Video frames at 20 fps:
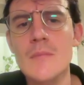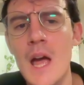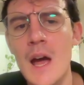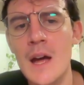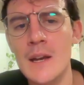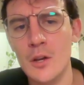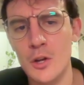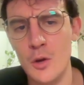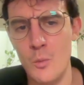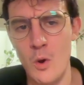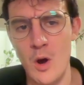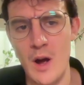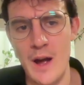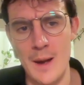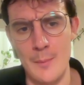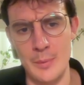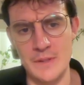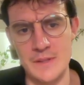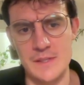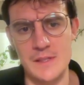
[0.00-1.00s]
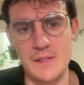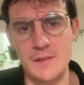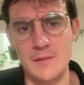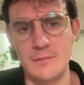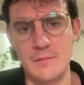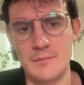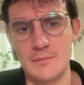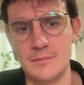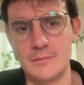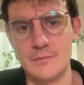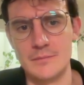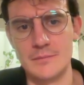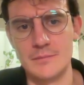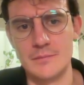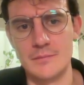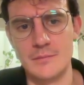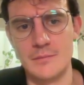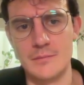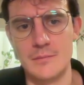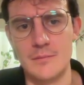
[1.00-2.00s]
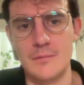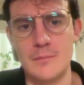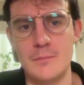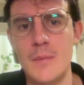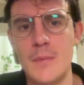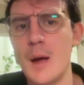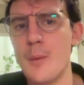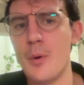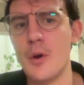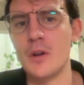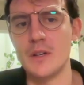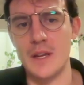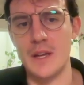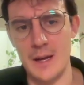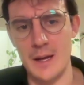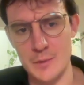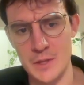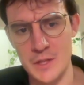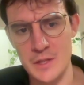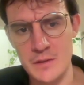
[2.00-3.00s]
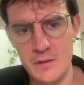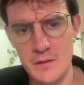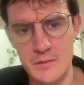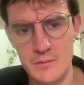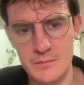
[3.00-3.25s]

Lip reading: And look at what happens. My opponent captured.